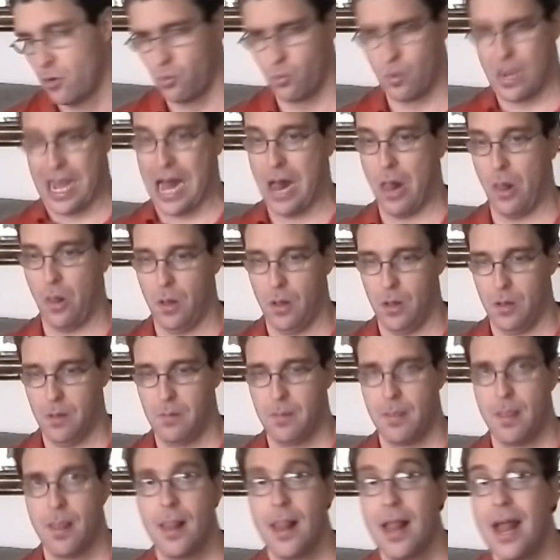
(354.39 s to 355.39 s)
Well,
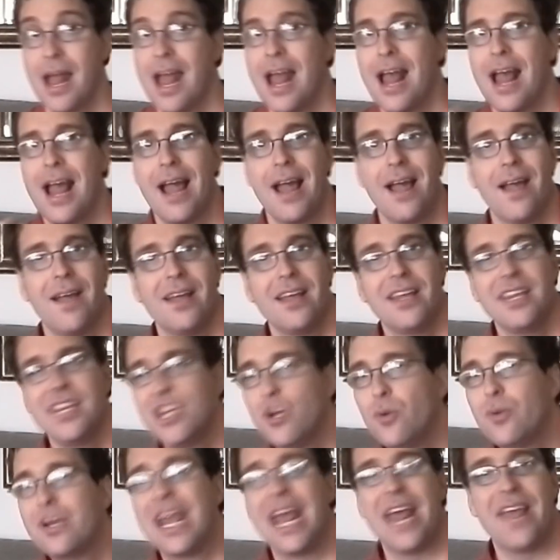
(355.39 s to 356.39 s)

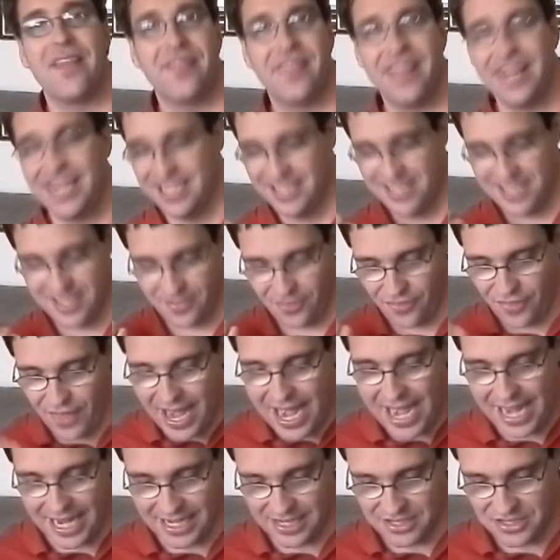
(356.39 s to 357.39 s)
you get these
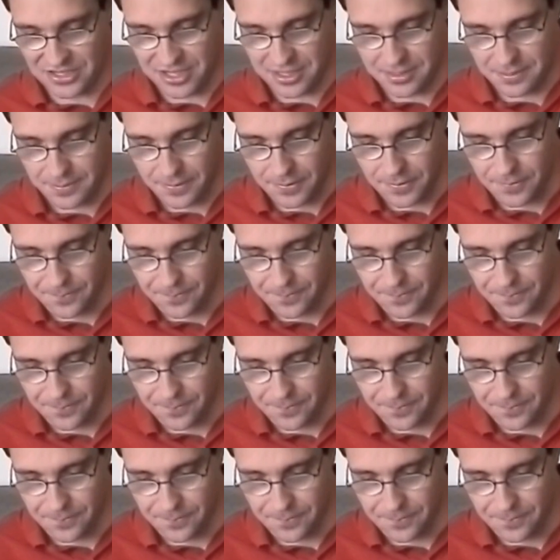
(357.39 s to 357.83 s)
things